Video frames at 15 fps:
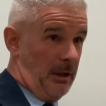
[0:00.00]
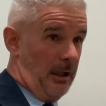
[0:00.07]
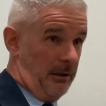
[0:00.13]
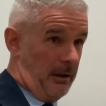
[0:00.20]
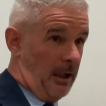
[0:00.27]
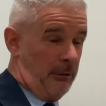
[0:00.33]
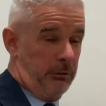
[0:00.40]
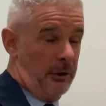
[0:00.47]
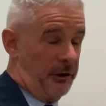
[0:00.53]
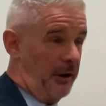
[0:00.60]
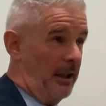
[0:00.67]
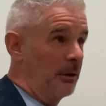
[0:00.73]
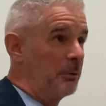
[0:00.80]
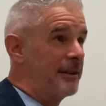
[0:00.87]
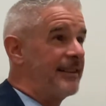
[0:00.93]
across
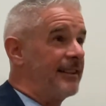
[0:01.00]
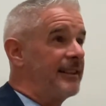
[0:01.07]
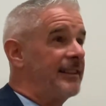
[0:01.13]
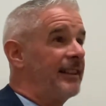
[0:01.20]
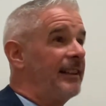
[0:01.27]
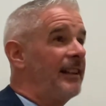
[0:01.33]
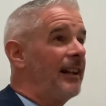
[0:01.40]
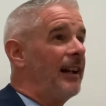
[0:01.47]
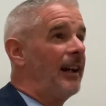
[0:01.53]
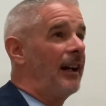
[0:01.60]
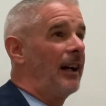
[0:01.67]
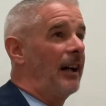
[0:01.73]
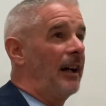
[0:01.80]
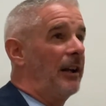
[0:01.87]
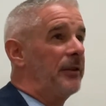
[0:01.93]
the whole city.
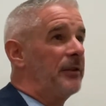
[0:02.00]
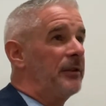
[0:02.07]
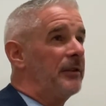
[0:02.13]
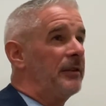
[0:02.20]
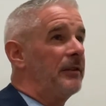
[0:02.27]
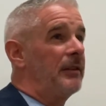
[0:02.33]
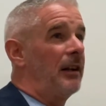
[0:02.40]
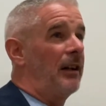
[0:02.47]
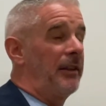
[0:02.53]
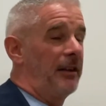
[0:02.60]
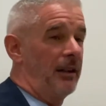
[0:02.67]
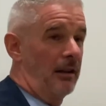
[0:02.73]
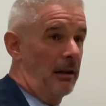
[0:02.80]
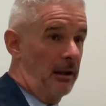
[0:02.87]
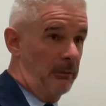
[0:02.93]
And I
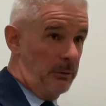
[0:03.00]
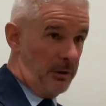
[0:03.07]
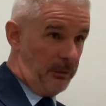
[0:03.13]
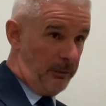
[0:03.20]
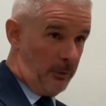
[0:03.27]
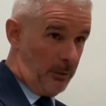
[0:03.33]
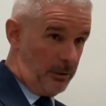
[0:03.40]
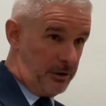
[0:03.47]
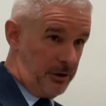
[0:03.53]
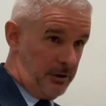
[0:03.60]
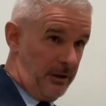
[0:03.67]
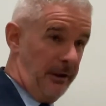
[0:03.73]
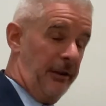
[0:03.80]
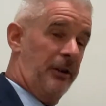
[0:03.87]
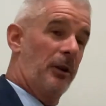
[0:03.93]
think I was
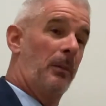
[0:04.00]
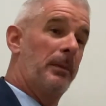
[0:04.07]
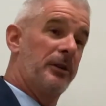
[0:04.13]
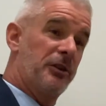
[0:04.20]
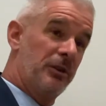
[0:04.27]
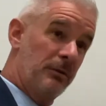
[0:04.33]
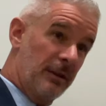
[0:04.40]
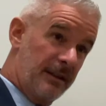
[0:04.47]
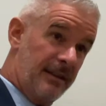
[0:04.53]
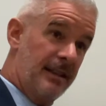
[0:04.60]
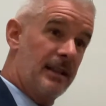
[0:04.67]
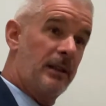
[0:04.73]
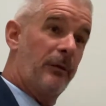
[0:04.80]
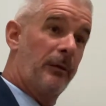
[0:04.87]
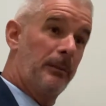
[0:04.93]
fortunate that
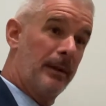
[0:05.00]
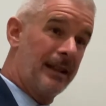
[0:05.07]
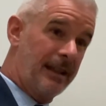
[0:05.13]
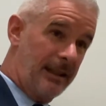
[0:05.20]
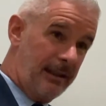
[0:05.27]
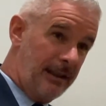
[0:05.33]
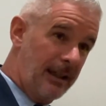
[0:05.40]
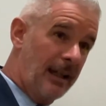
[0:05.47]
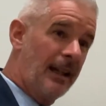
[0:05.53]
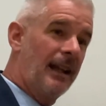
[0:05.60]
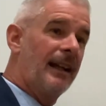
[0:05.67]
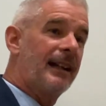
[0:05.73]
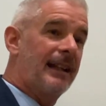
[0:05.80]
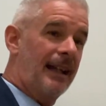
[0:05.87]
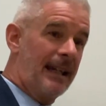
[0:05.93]
opportunities for
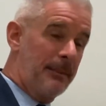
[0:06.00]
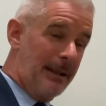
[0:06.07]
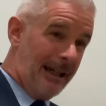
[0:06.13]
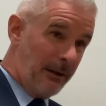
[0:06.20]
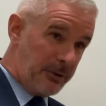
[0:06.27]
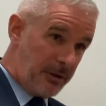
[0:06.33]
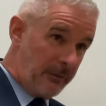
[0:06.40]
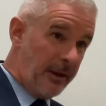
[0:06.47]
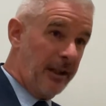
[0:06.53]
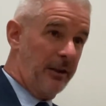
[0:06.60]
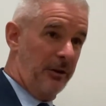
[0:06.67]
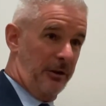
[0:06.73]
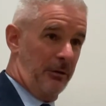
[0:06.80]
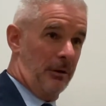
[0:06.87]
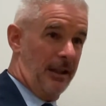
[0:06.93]
me came out of
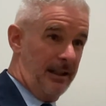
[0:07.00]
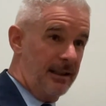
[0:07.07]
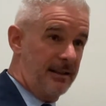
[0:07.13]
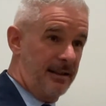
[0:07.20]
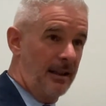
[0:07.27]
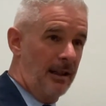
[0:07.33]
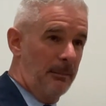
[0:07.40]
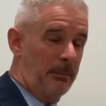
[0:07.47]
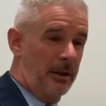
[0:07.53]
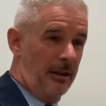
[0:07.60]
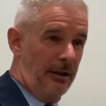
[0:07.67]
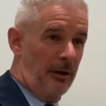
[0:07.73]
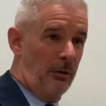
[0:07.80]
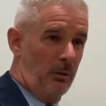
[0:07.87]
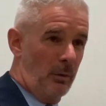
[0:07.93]
the earthquakes, but
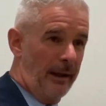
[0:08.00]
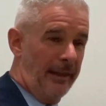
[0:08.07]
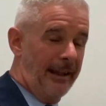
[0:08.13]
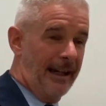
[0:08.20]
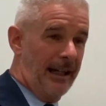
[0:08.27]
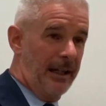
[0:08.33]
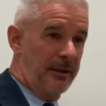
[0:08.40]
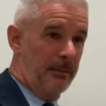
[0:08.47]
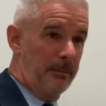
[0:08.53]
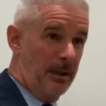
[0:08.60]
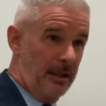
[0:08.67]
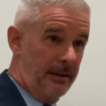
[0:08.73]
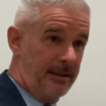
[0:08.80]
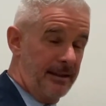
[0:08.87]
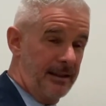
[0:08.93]
along with that, an
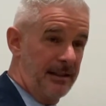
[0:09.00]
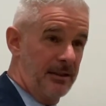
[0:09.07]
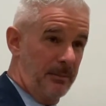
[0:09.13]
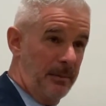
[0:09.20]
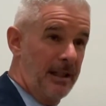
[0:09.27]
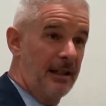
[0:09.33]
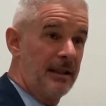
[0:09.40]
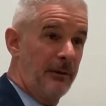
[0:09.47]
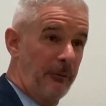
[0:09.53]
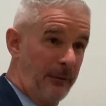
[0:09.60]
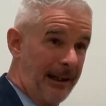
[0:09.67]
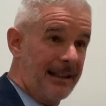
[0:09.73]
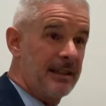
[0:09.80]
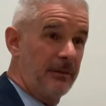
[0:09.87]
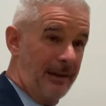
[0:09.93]
ability to be an
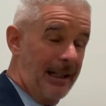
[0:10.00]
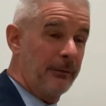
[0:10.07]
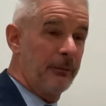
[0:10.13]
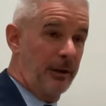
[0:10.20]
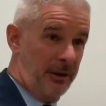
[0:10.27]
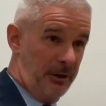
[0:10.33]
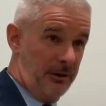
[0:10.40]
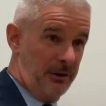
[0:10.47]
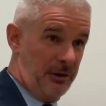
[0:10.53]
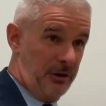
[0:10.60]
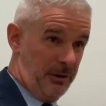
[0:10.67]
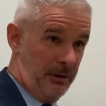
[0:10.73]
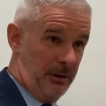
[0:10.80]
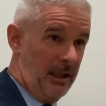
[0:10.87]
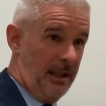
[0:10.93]
effective advocate
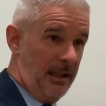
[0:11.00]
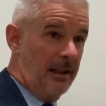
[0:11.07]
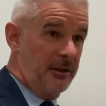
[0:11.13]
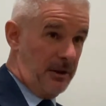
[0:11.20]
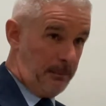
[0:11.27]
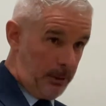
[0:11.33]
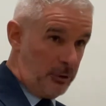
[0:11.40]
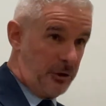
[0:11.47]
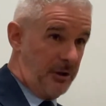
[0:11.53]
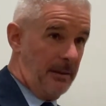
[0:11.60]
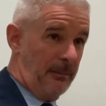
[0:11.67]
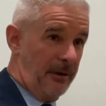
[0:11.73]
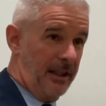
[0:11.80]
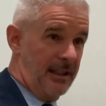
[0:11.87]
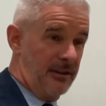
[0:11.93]
to push
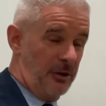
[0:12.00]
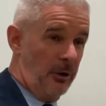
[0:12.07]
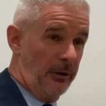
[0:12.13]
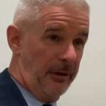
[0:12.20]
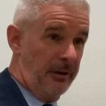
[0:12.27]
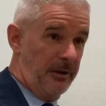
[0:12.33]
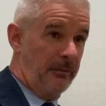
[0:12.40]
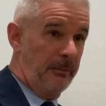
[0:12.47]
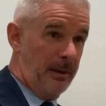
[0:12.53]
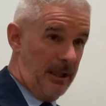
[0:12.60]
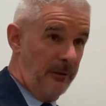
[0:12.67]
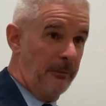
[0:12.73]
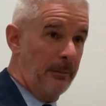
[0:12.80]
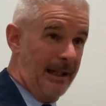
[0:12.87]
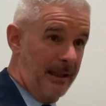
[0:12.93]
some things on that have
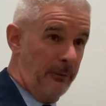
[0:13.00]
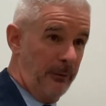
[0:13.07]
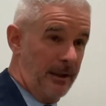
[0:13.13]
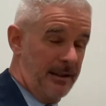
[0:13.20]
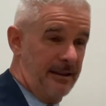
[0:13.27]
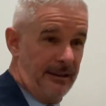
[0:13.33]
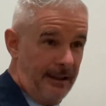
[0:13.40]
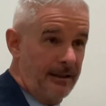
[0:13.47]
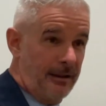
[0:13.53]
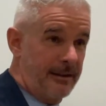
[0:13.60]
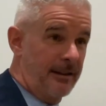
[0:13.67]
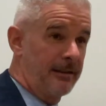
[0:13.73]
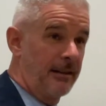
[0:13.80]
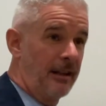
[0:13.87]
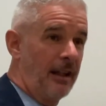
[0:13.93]
been of benefit to
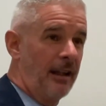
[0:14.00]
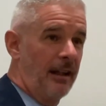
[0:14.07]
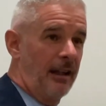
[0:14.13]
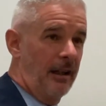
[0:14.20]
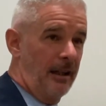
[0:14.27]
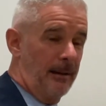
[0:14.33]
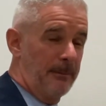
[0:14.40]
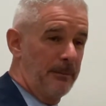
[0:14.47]
Lyttelton,